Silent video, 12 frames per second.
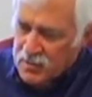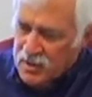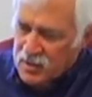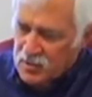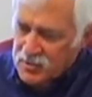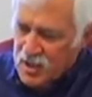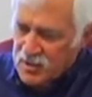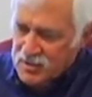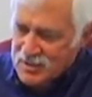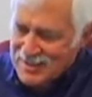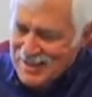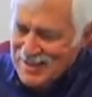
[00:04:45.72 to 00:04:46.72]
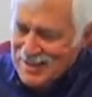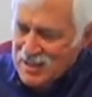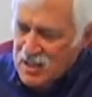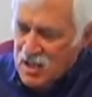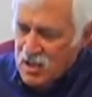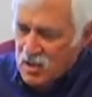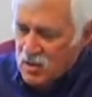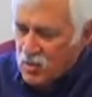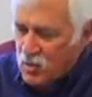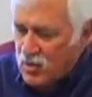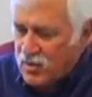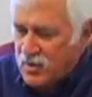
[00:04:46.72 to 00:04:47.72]
Then it goes on to say,
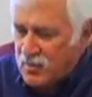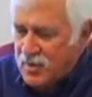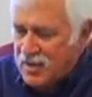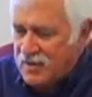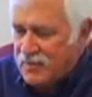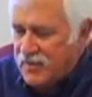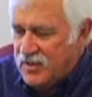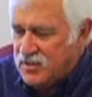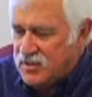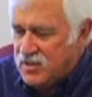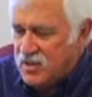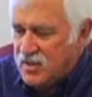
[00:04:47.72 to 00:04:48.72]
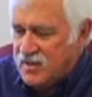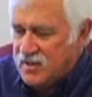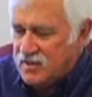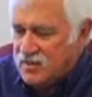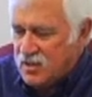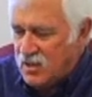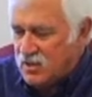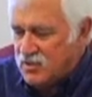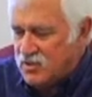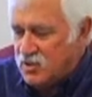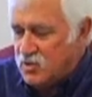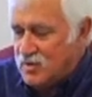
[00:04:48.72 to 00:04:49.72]
where the beneficiaries are
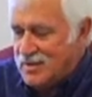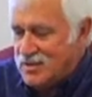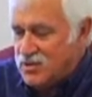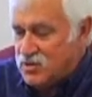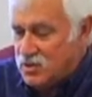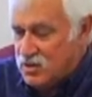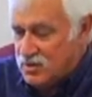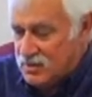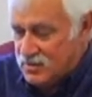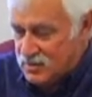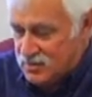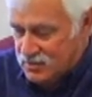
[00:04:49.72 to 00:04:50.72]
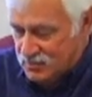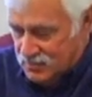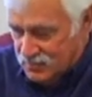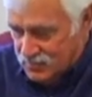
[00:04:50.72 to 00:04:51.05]
sui juris,